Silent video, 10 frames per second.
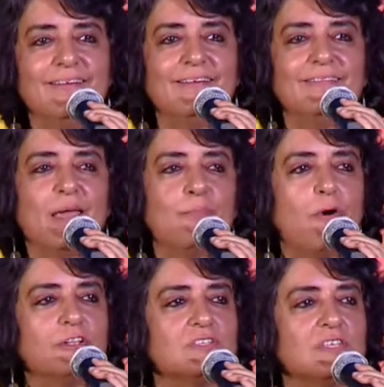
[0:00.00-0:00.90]
Their
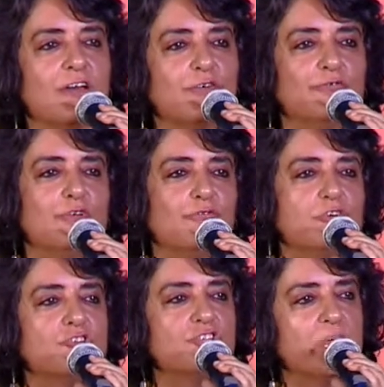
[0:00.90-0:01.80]
pots are of
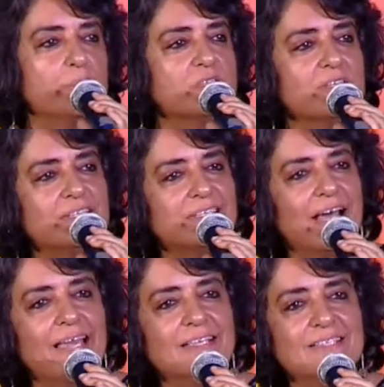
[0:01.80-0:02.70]
different shapes and
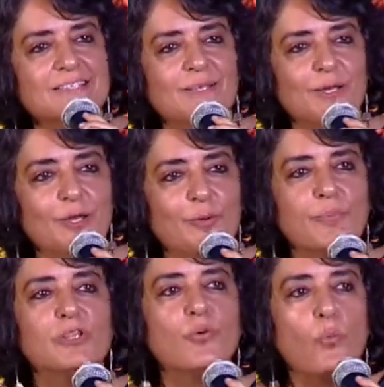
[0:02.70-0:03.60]
size,
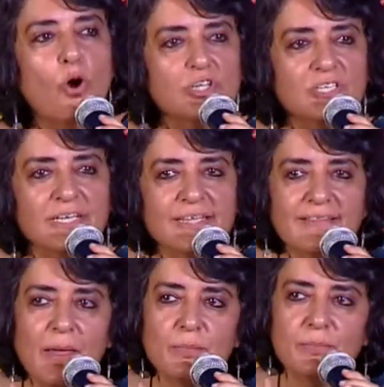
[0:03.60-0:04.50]
but the water in
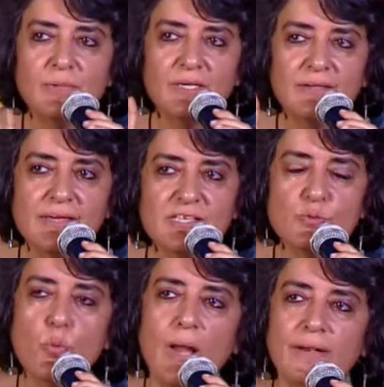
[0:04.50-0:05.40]
them is
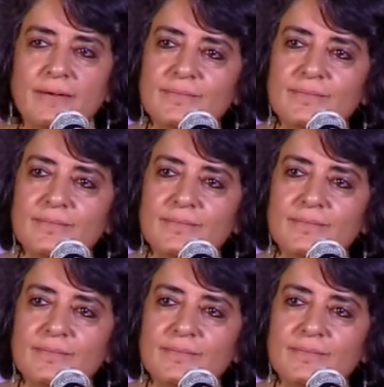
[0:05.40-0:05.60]
one.